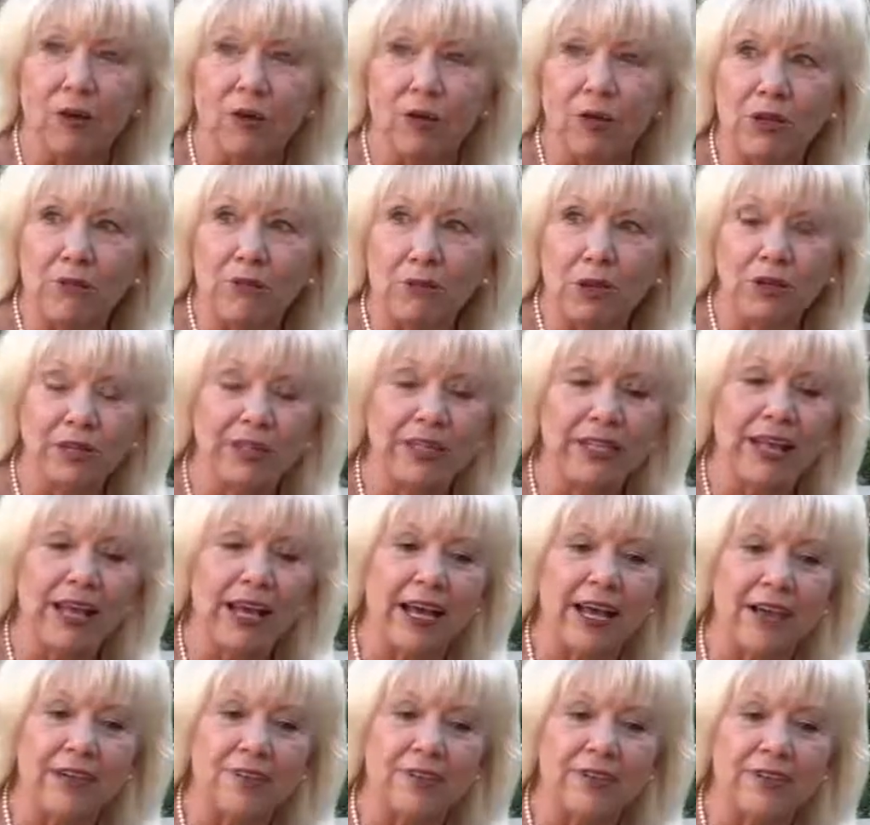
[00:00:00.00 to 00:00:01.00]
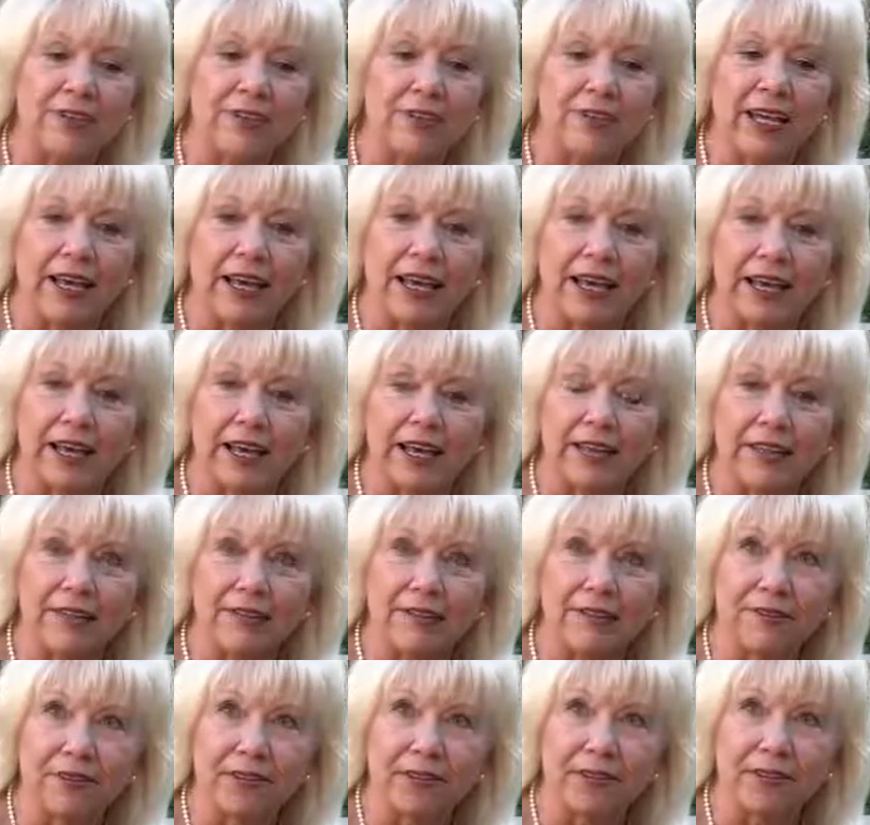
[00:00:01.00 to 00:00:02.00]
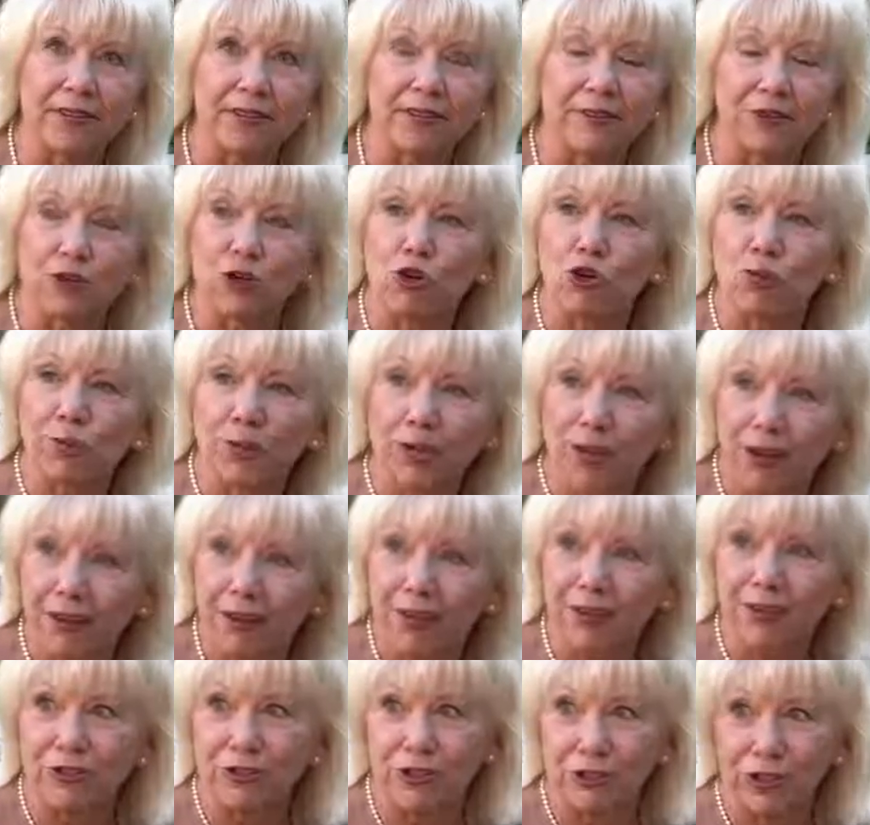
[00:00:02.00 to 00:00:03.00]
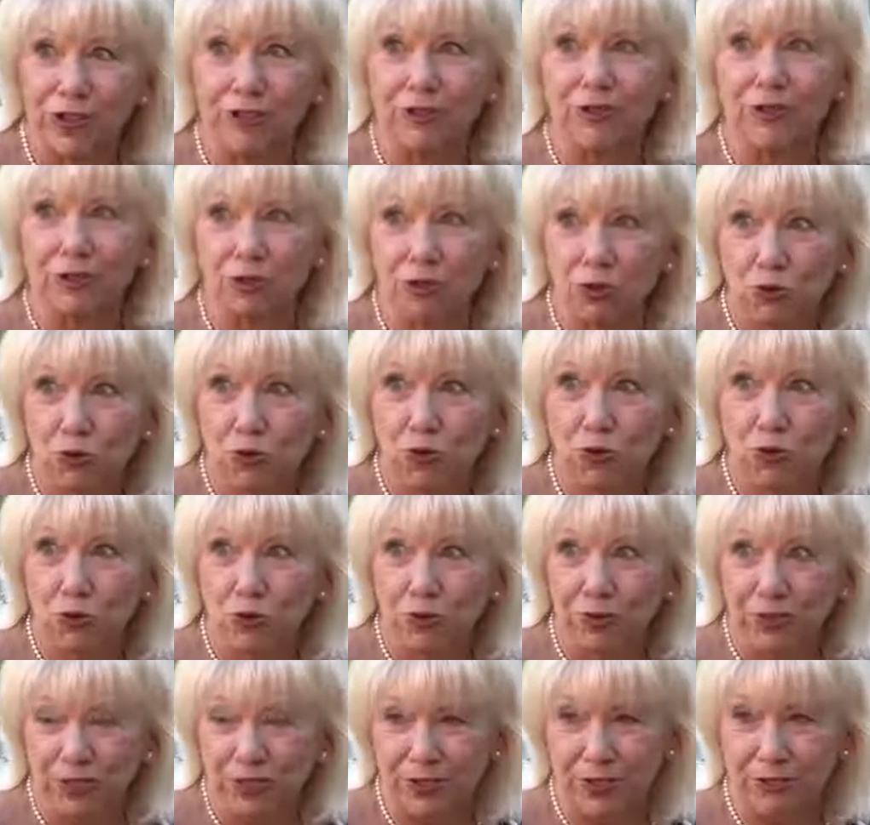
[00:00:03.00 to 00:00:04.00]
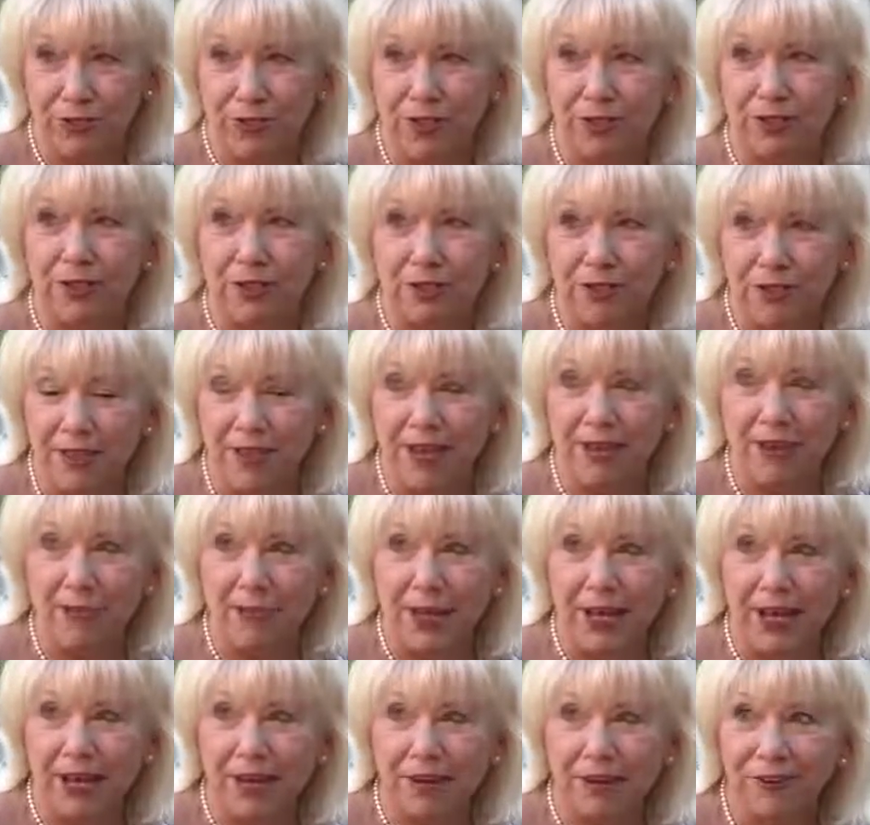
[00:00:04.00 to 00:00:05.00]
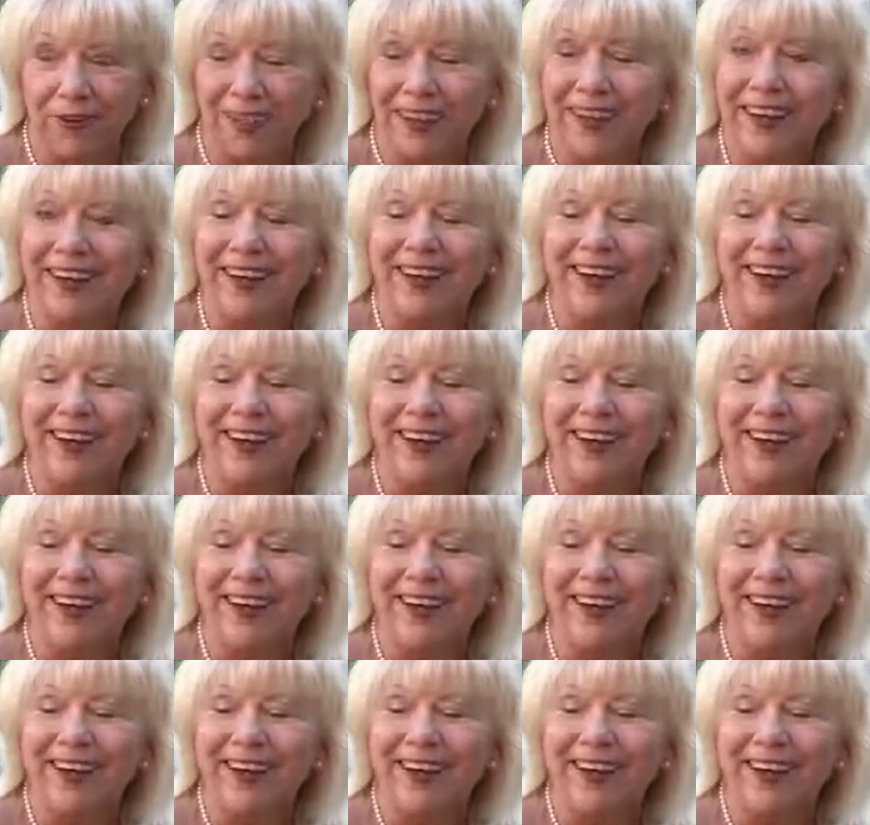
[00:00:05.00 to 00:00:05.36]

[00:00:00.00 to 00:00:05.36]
we really haven't had the terminology and the tools to really think about